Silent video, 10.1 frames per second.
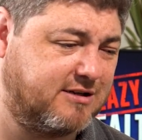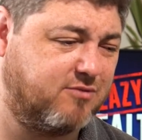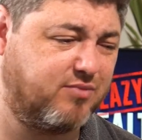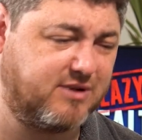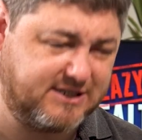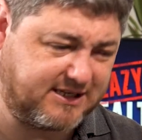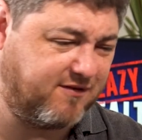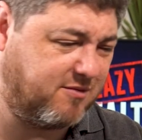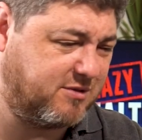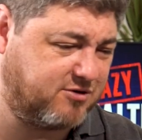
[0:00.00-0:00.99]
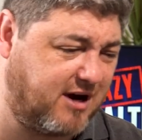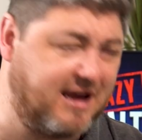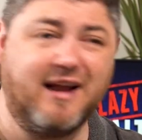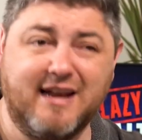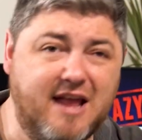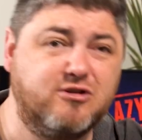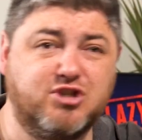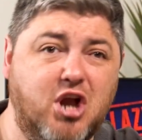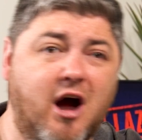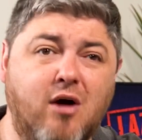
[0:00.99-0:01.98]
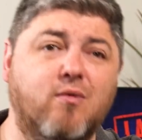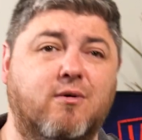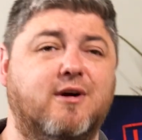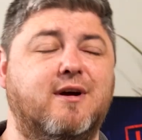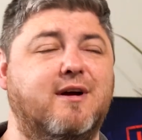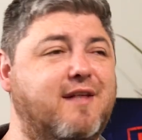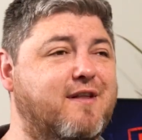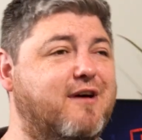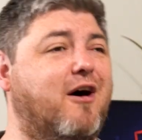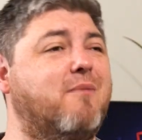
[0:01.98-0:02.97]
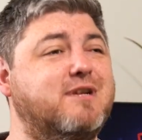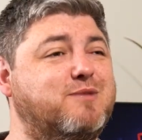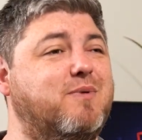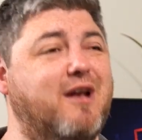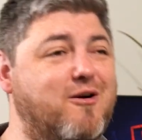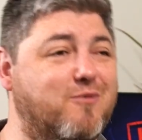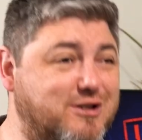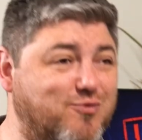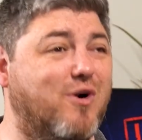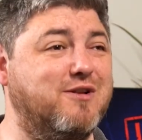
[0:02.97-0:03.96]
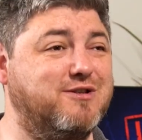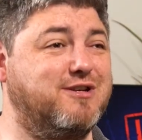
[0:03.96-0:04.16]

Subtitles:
so please give them a try and let us know in the comments below which ones